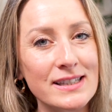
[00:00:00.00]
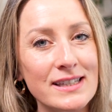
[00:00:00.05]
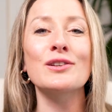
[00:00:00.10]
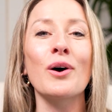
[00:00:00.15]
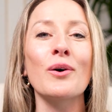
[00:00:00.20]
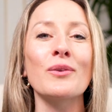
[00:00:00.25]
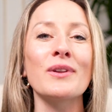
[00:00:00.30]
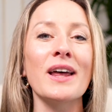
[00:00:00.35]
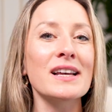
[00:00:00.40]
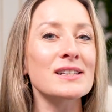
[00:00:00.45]

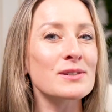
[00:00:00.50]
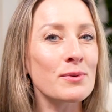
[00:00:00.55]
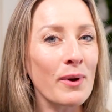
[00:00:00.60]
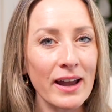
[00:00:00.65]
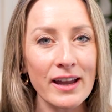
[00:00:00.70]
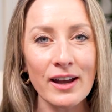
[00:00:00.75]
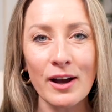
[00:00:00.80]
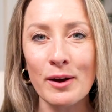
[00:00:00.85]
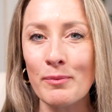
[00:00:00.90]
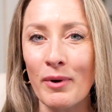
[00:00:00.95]
So that's
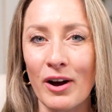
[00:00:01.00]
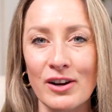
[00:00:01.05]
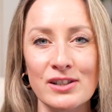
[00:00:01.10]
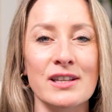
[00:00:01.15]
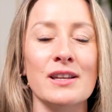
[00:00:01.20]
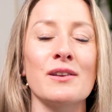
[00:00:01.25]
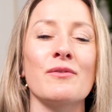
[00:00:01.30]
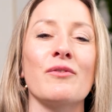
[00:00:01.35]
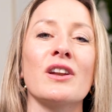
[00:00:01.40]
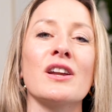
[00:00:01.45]
why
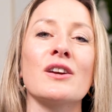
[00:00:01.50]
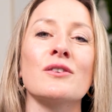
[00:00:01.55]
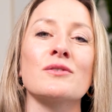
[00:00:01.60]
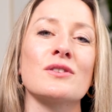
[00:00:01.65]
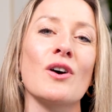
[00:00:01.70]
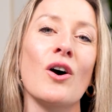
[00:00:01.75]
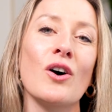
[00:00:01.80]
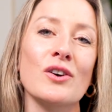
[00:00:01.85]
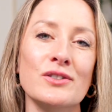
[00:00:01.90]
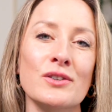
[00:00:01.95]
unboxing
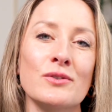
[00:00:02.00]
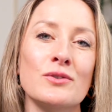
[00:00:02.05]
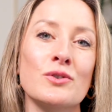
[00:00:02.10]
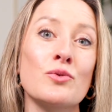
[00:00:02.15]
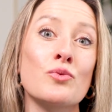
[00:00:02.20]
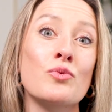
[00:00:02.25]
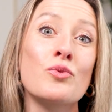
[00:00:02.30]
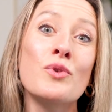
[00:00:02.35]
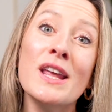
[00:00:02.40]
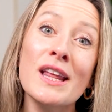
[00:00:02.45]
videos also do
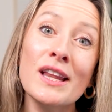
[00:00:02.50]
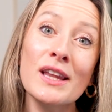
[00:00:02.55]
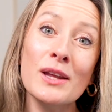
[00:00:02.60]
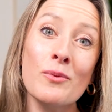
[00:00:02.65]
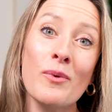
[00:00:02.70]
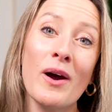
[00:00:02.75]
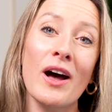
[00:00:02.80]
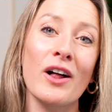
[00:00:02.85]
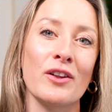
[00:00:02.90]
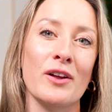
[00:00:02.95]
really
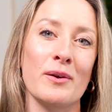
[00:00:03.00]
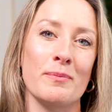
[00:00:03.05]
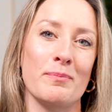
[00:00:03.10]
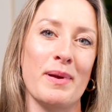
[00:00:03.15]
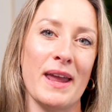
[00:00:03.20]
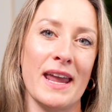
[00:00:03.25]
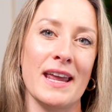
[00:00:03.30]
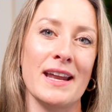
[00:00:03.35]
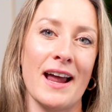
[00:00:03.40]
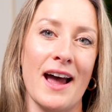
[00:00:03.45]
well on
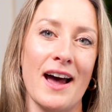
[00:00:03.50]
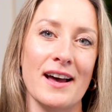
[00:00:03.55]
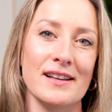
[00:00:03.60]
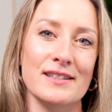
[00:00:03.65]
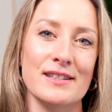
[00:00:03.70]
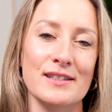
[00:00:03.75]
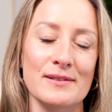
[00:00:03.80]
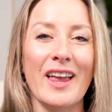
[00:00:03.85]
paid ads.